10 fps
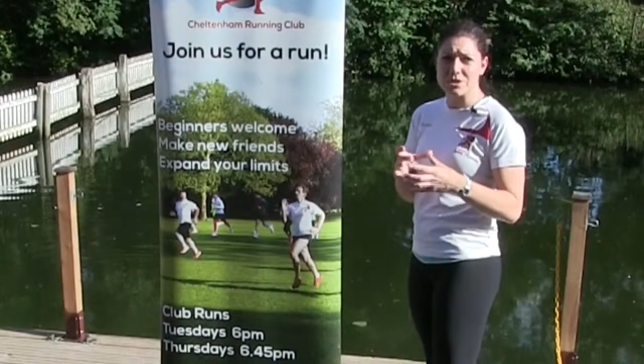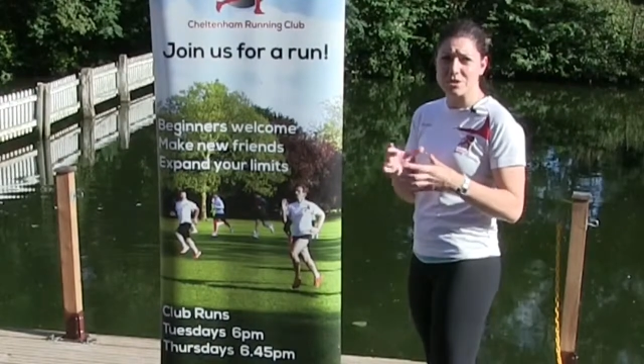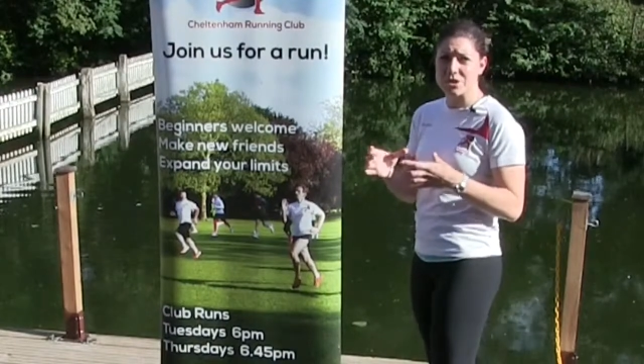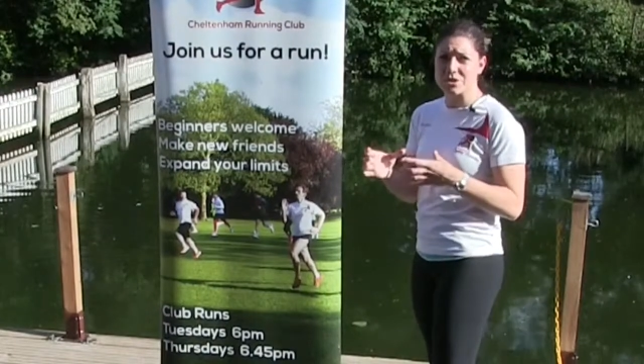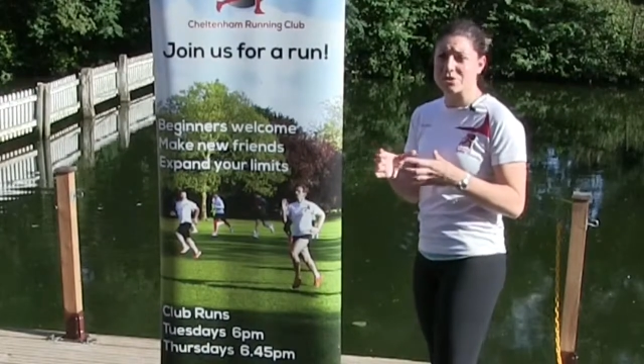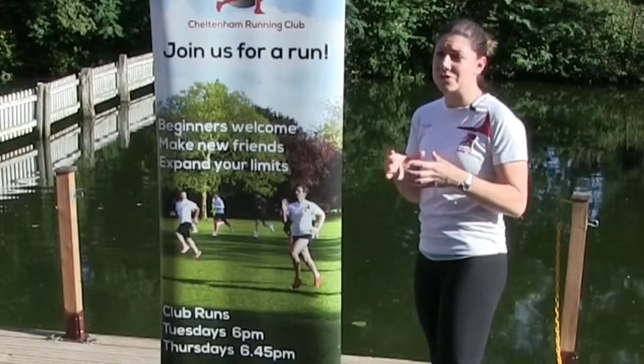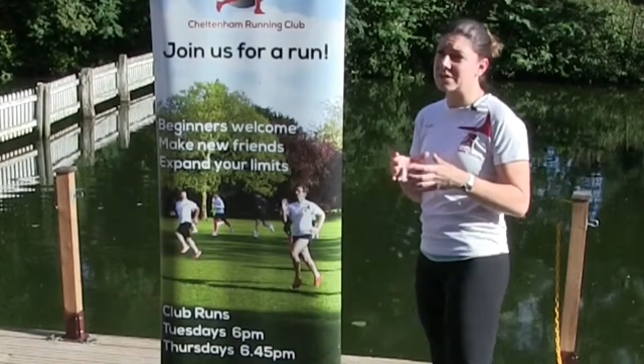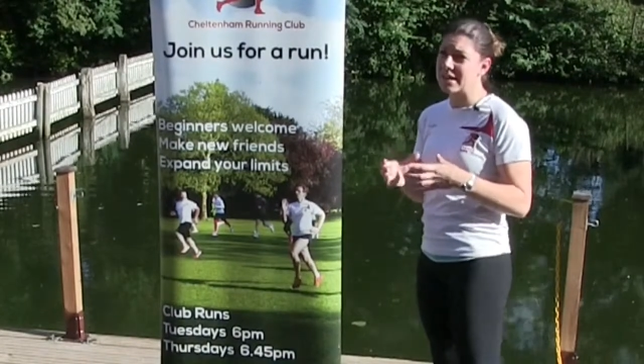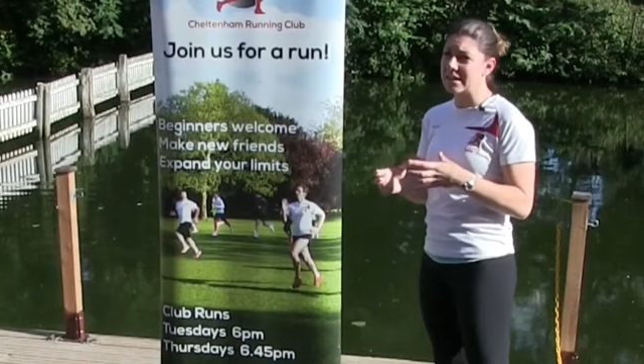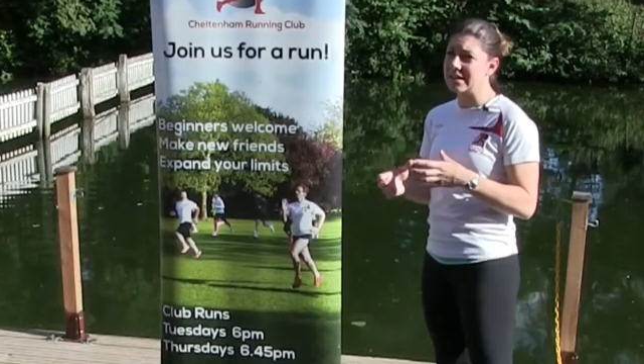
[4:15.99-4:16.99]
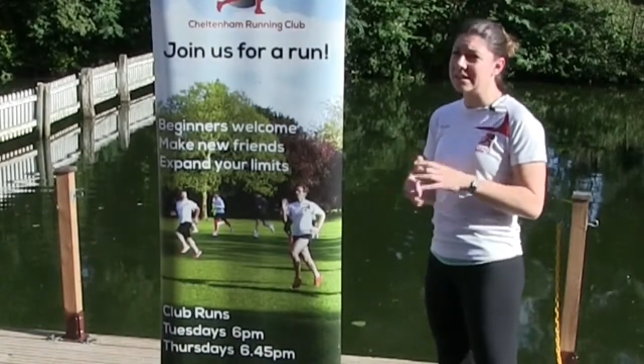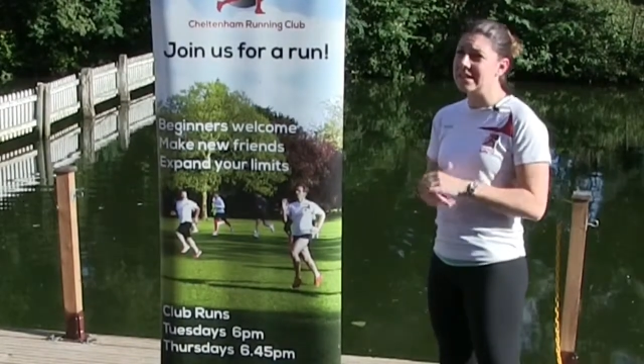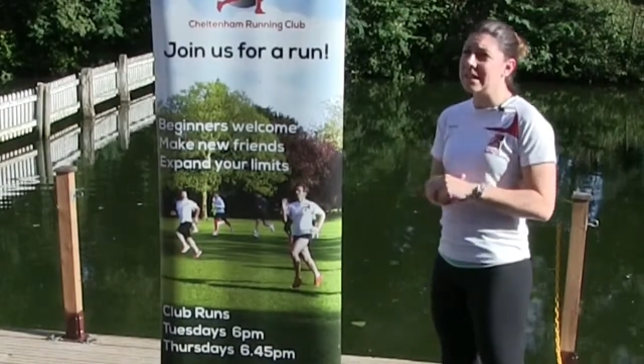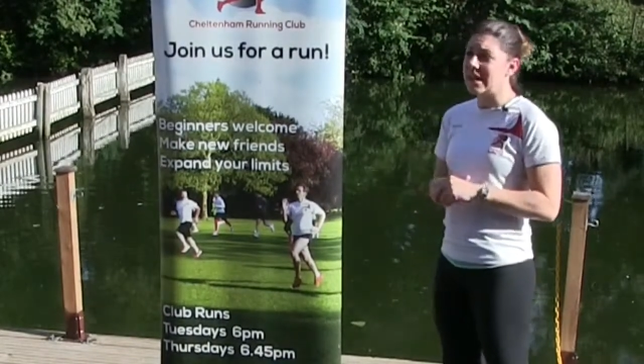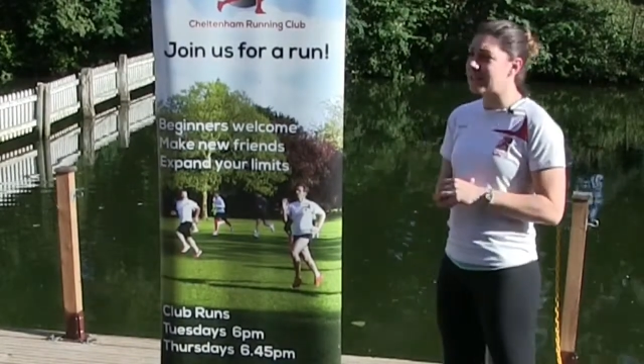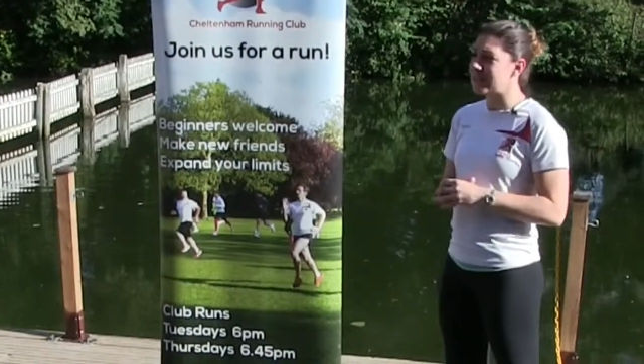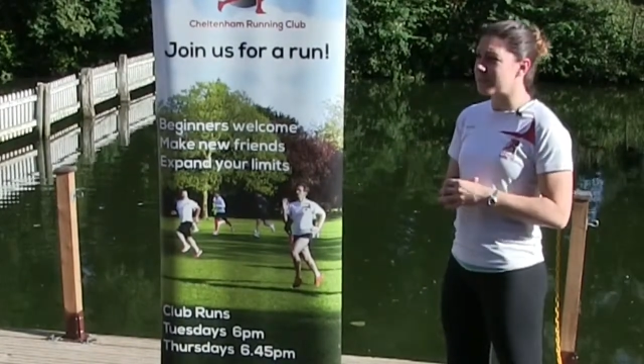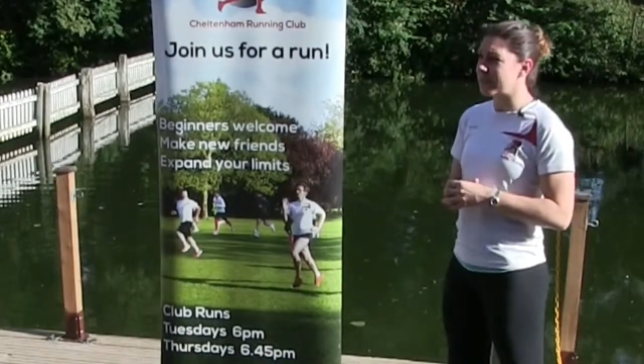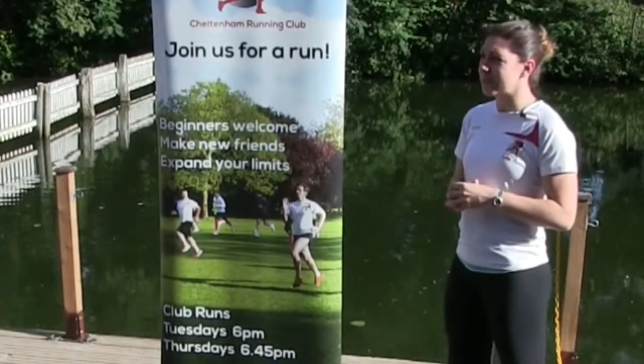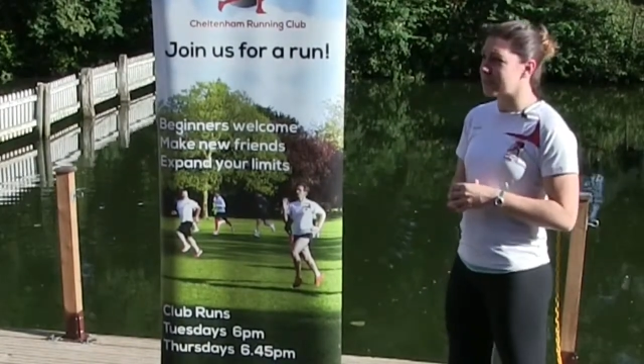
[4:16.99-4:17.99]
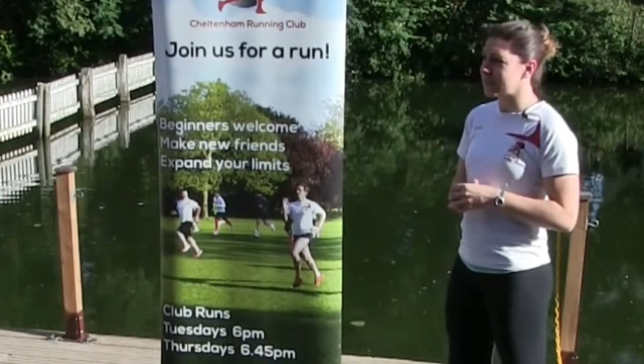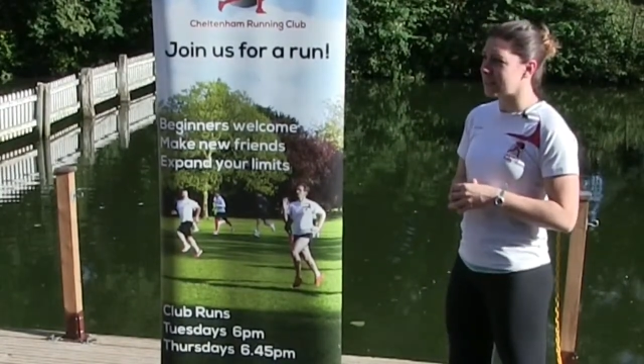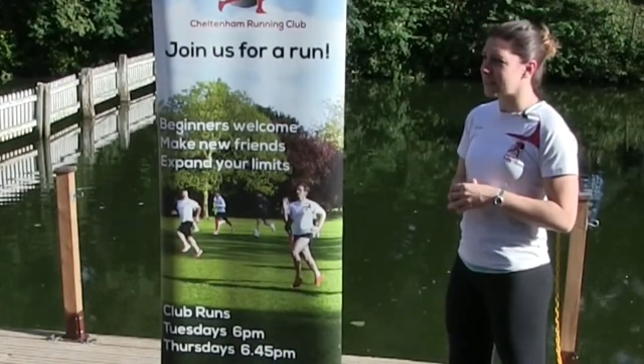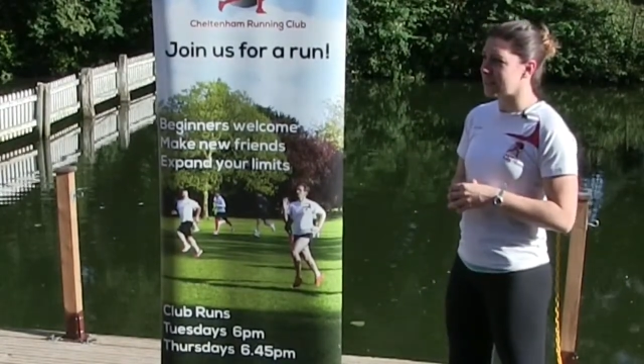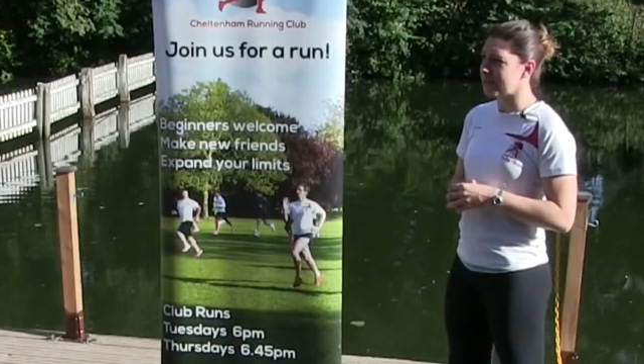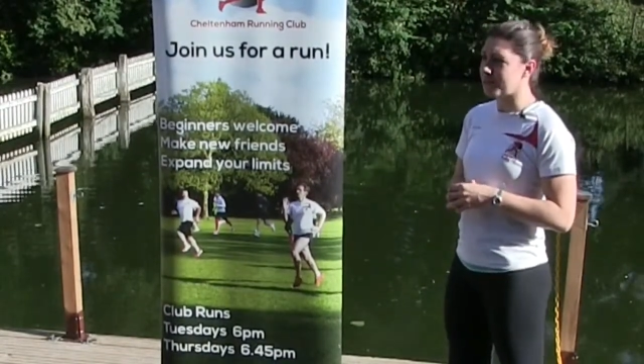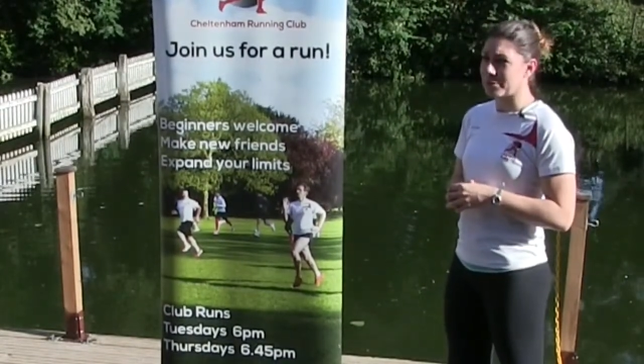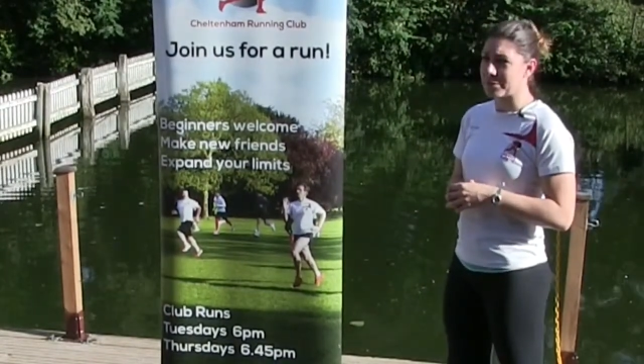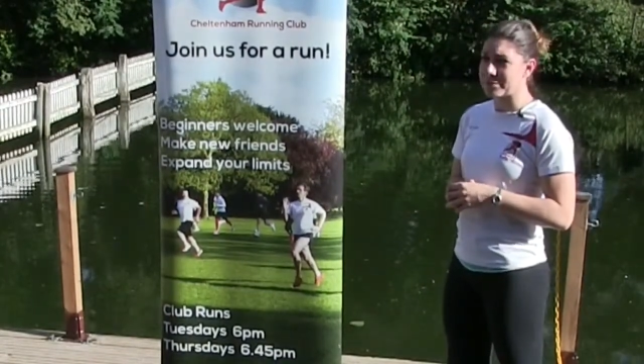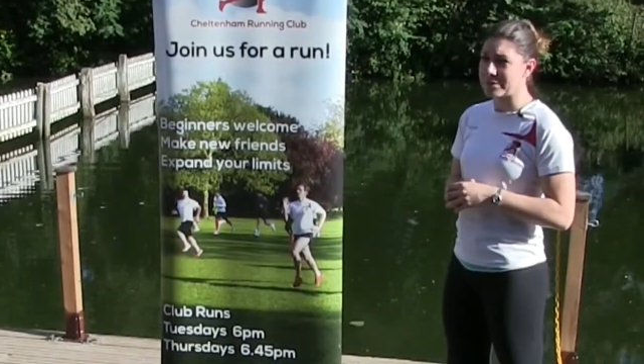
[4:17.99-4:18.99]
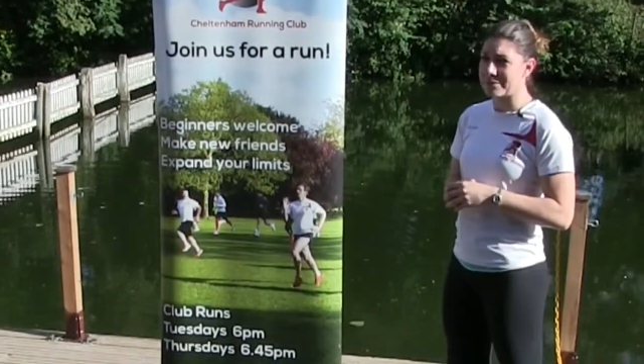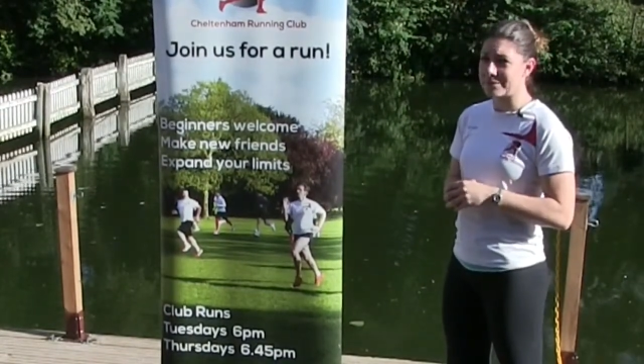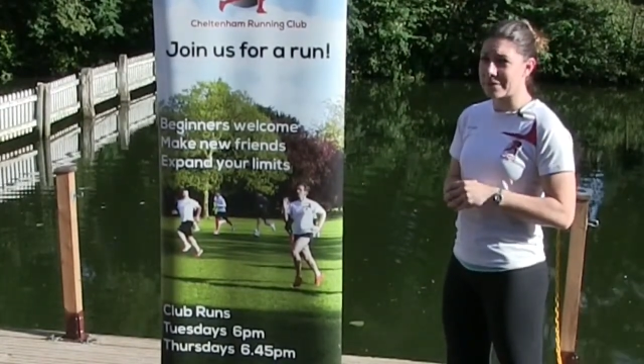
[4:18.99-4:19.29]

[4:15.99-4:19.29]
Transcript: one structure or another, and that's where you're going to start to have problems.